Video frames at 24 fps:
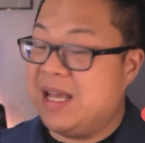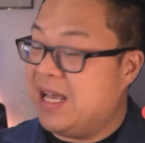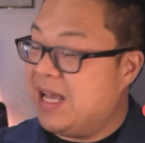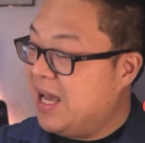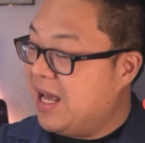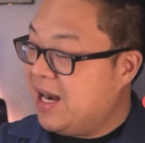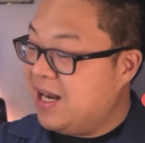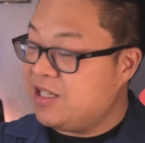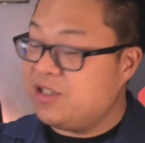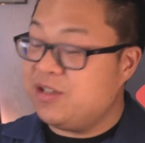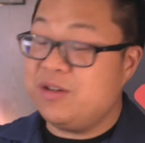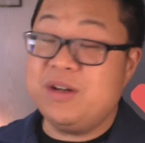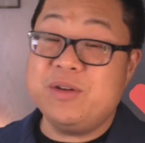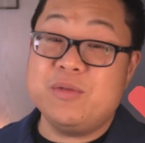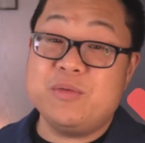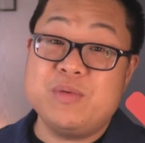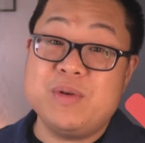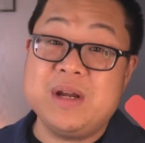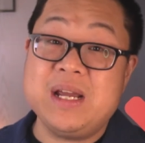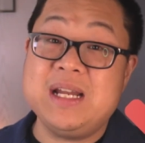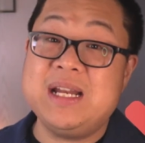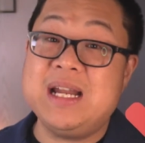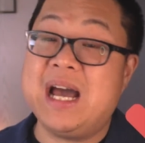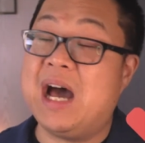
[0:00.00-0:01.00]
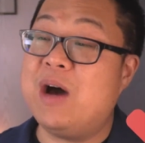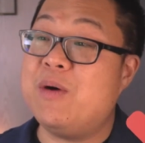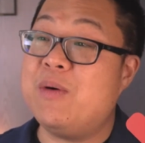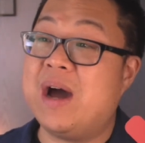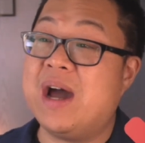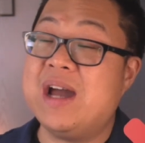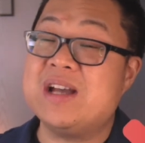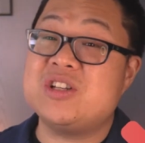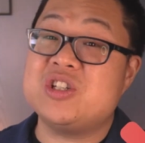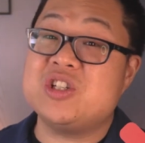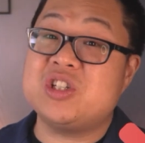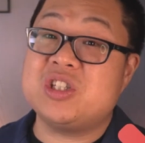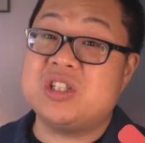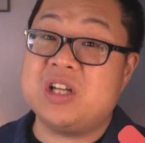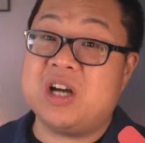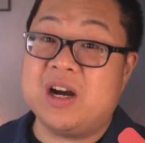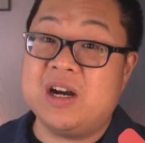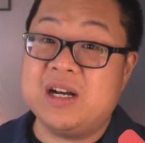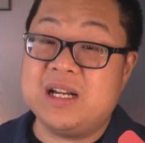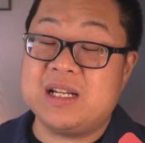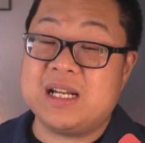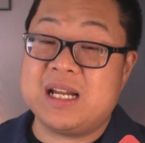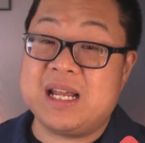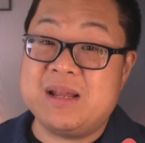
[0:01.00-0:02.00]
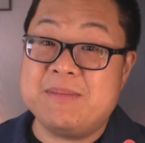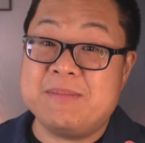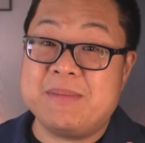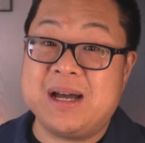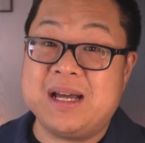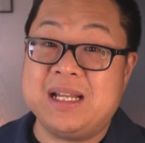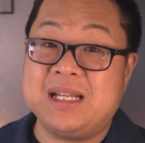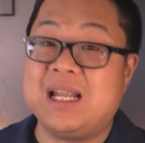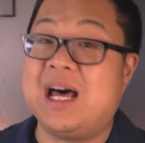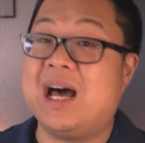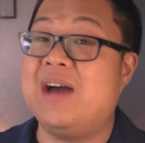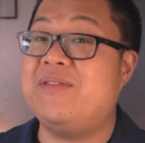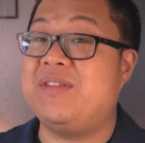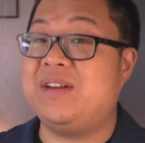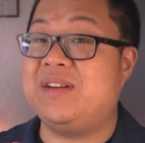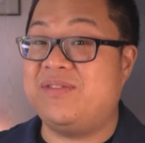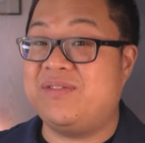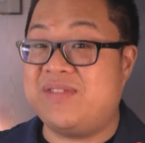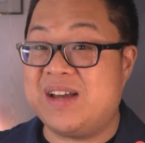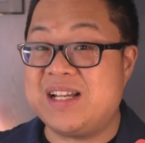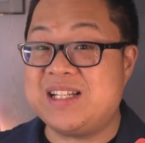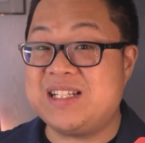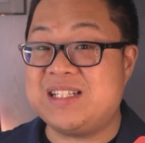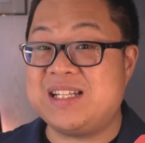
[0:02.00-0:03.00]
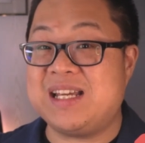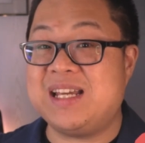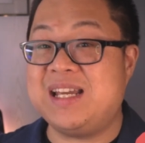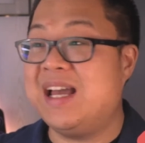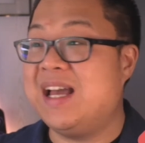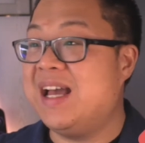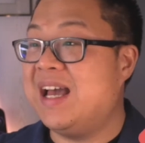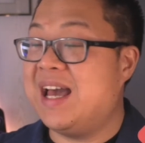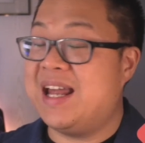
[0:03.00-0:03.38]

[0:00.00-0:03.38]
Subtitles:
and actually read how I started in my life investing